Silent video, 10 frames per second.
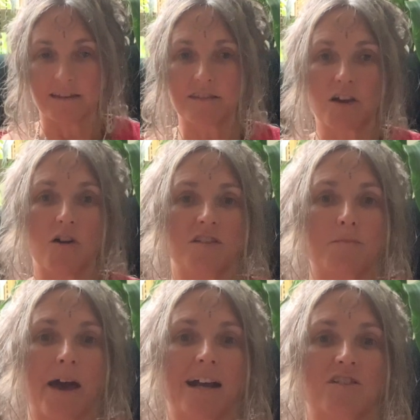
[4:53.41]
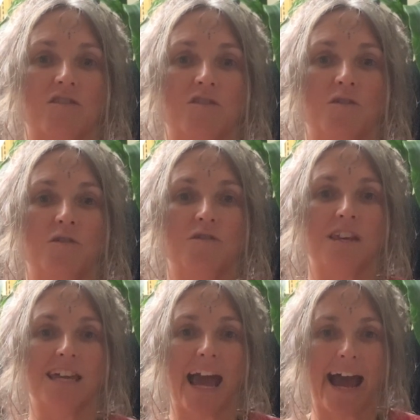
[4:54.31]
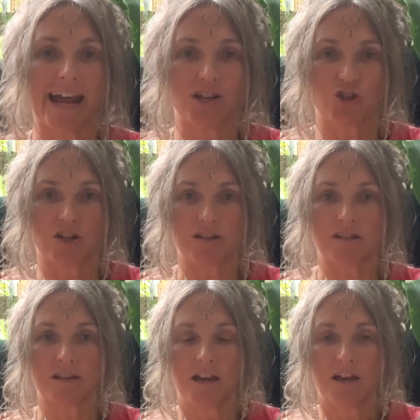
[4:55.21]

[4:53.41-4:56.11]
this goes back to the ancient